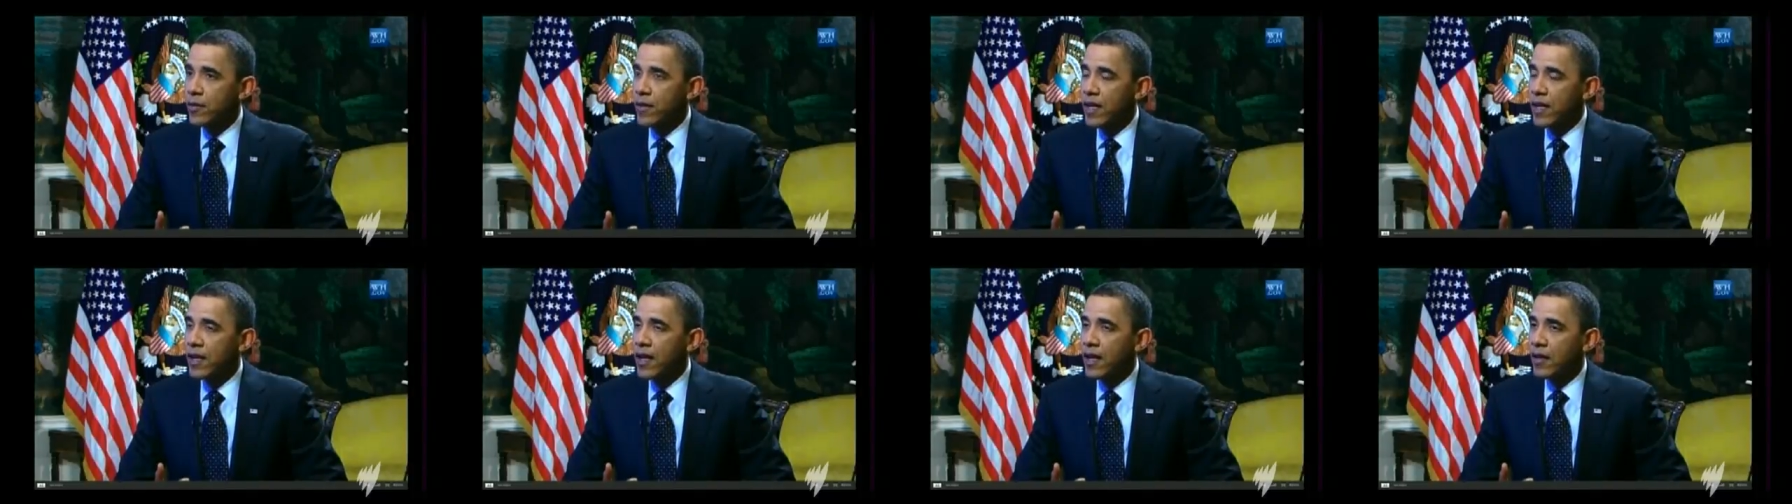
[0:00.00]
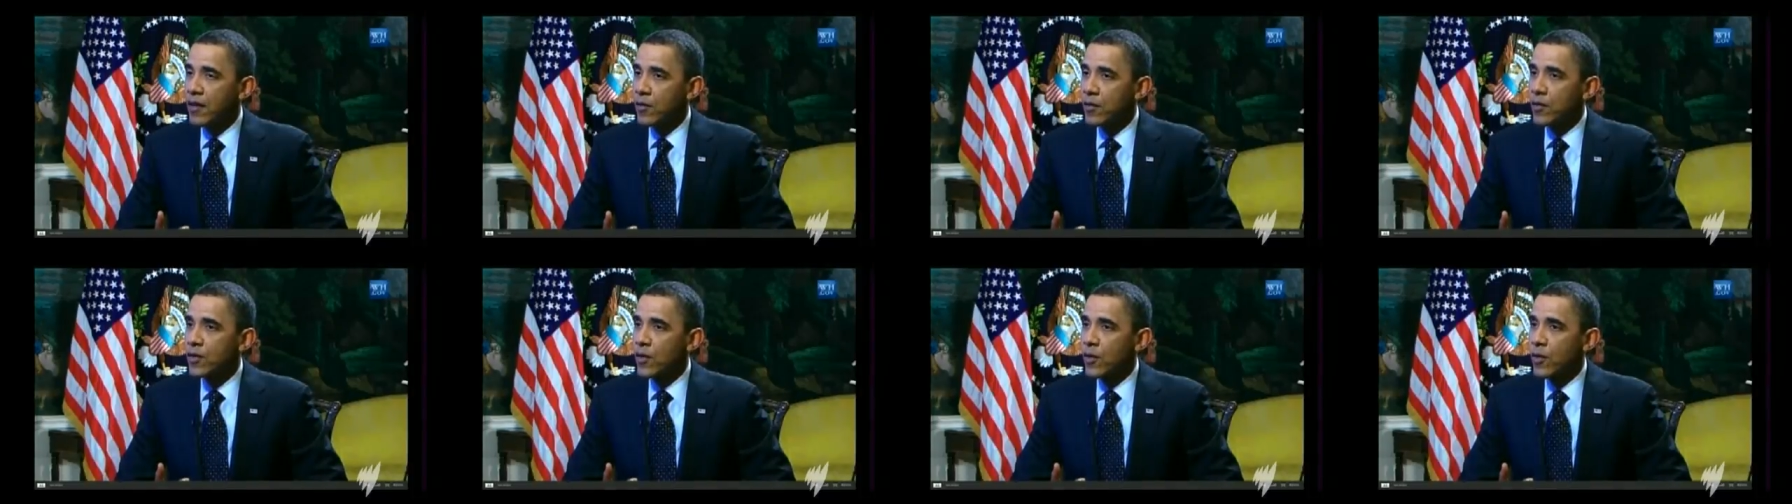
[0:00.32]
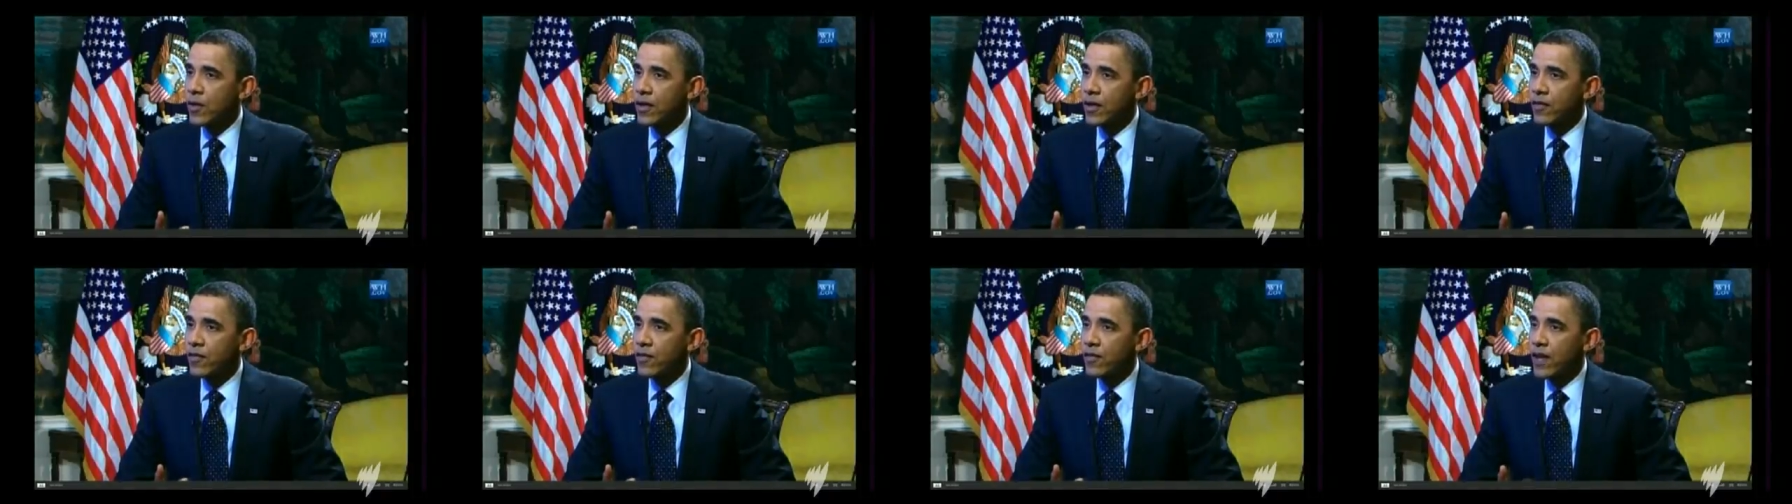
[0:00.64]
about not
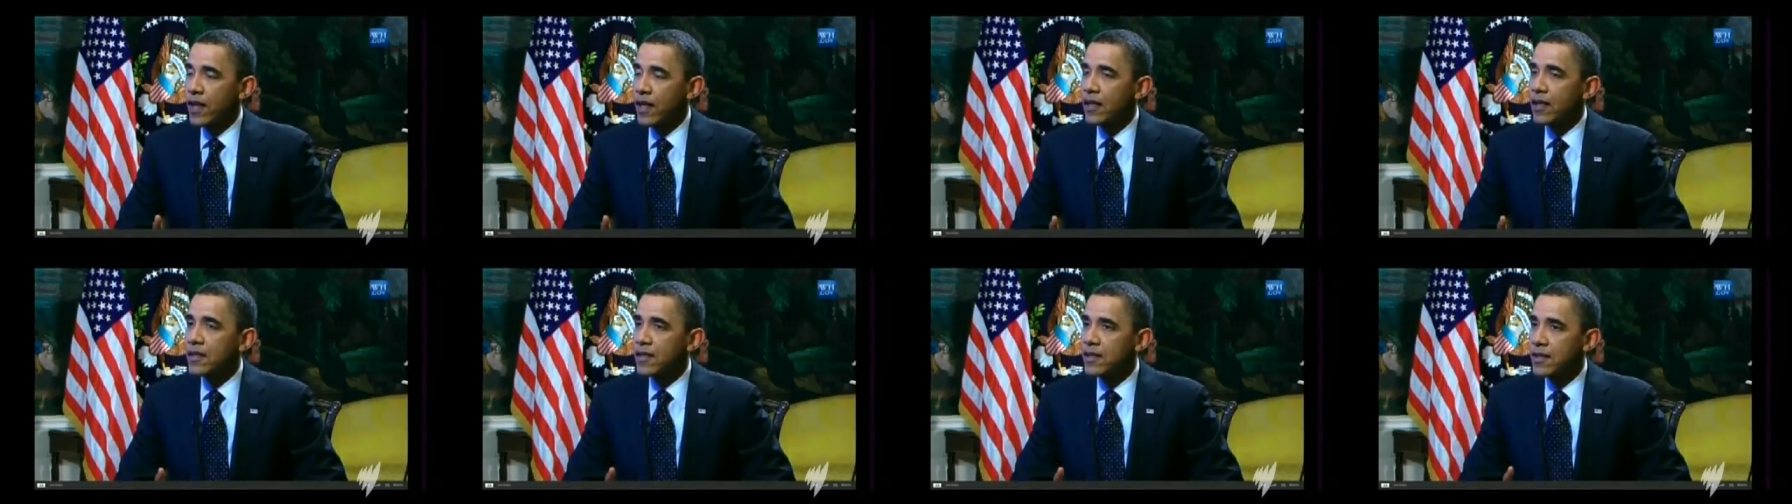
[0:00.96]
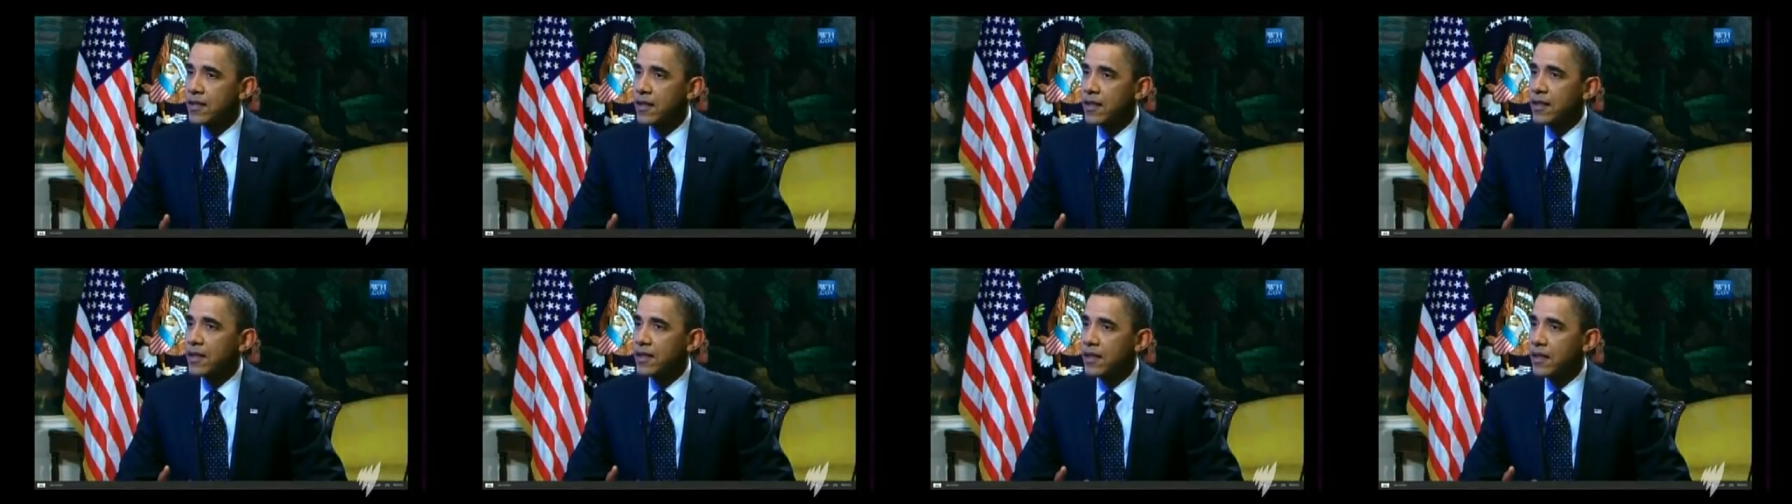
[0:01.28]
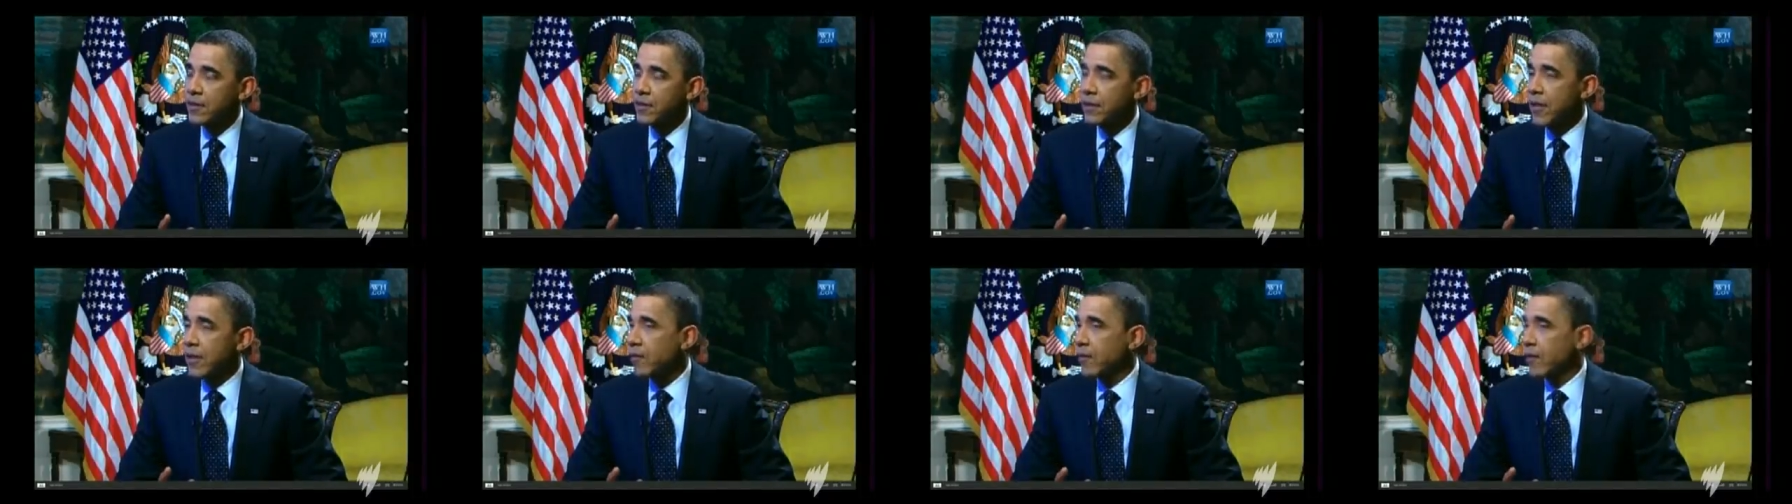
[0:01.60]
resorting to violence,
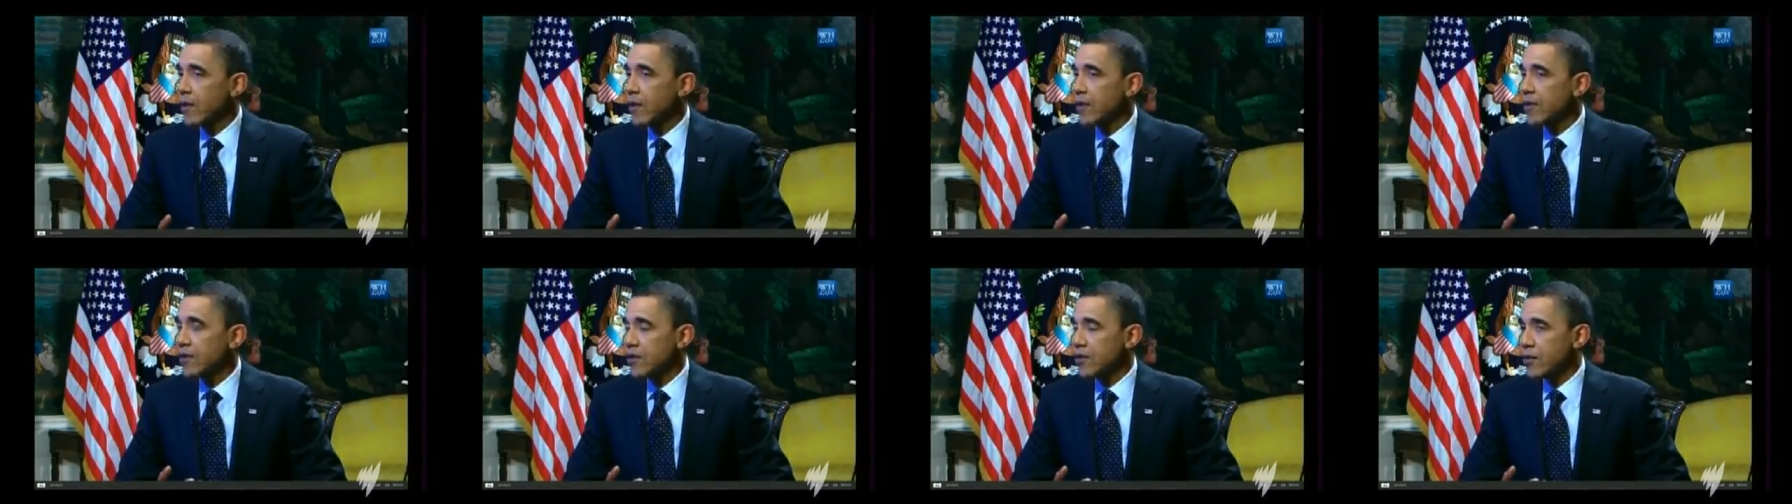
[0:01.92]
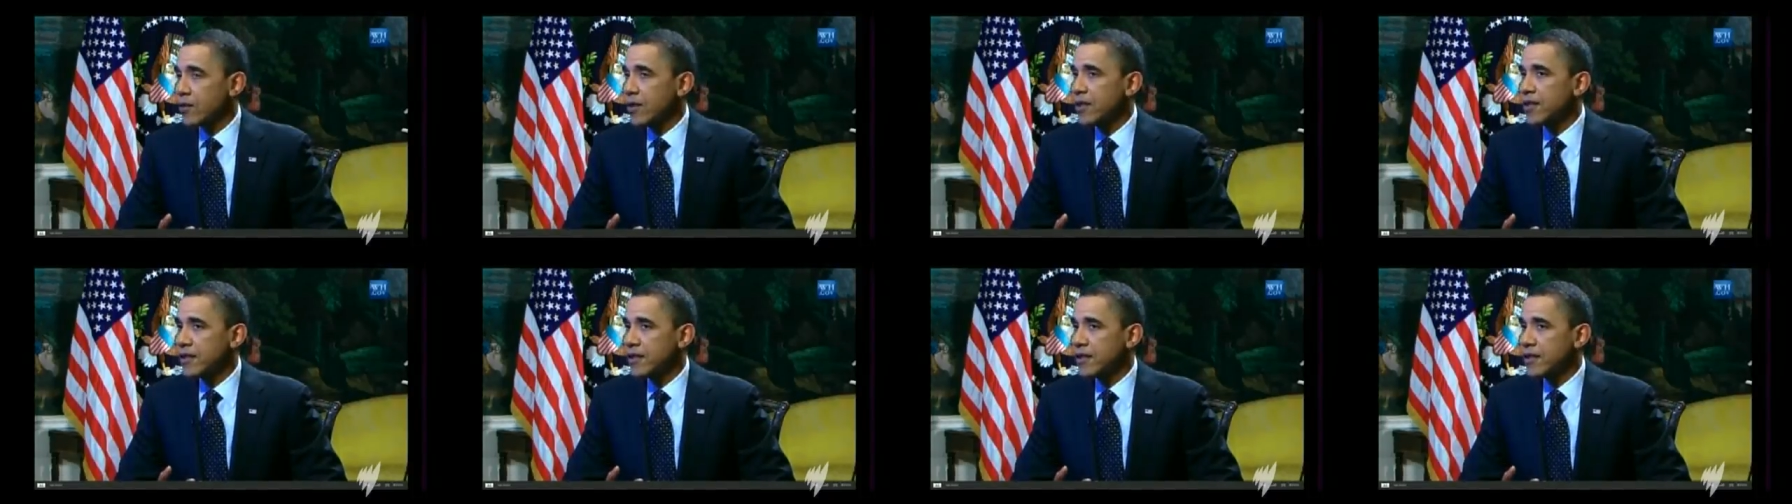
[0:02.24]
and the people on the